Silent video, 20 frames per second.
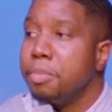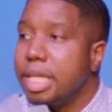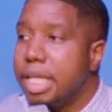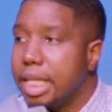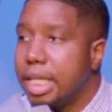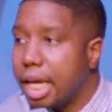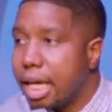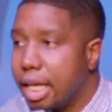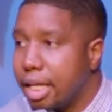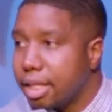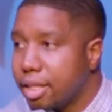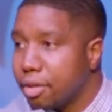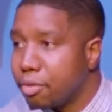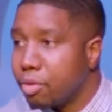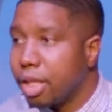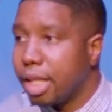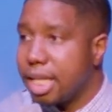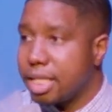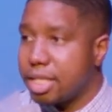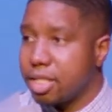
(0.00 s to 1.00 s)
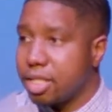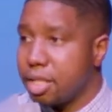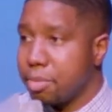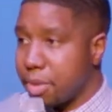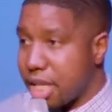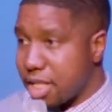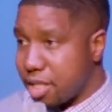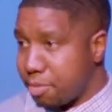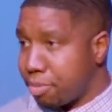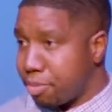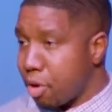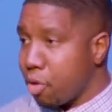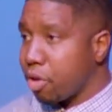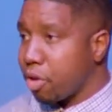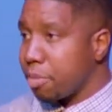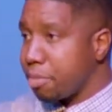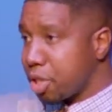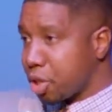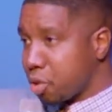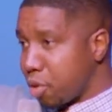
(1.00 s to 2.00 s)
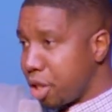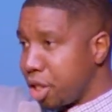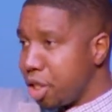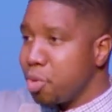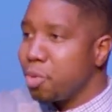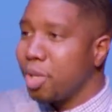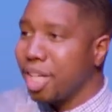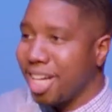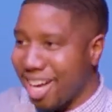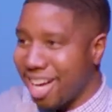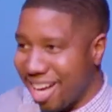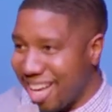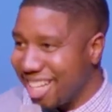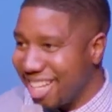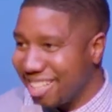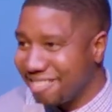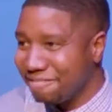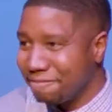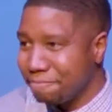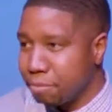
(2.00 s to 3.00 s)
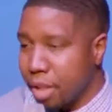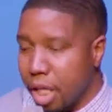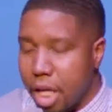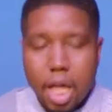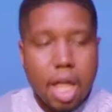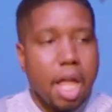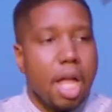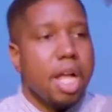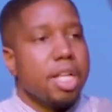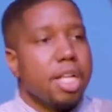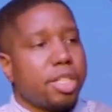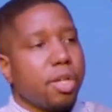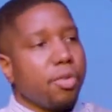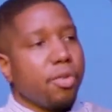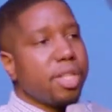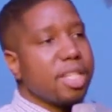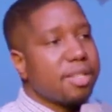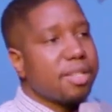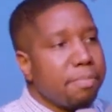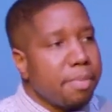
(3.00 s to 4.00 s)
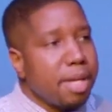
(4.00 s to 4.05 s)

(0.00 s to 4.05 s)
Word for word: mediate the relationship that's broken between you and God. So this